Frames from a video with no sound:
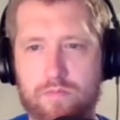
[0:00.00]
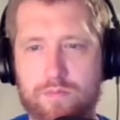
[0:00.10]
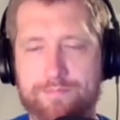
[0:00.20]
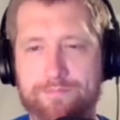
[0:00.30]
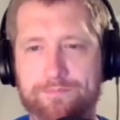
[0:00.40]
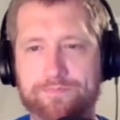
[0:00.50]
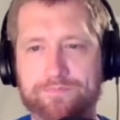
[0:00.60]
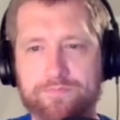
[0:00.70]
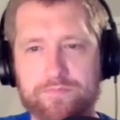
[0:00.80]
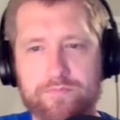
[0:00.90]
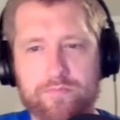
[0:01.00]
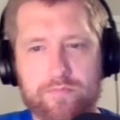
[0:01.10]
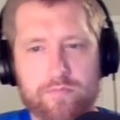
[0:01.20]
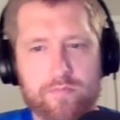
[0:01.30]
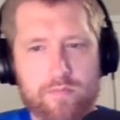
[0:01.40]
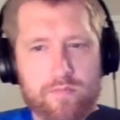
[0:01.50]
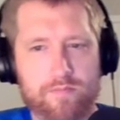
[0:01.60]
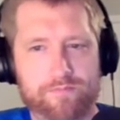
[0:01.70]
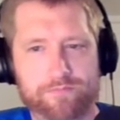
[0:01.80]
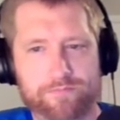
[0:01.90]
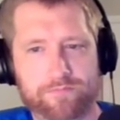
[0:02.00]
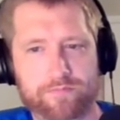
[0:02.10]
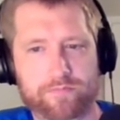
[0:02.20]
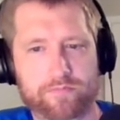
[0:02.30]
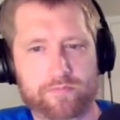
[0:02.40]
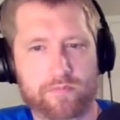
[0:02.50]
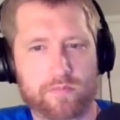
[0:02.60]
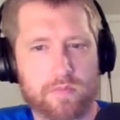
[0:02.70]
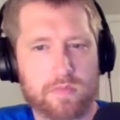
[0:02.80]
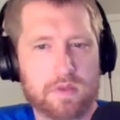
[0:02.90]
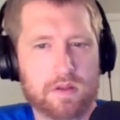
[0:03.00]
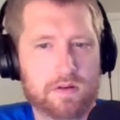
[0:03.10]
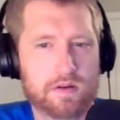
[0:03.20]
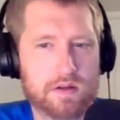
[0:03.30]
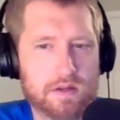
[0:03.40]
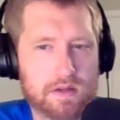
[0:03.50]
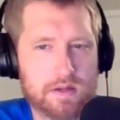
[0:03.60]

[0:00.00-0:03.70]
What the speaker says: No words are spoken by the person on screen.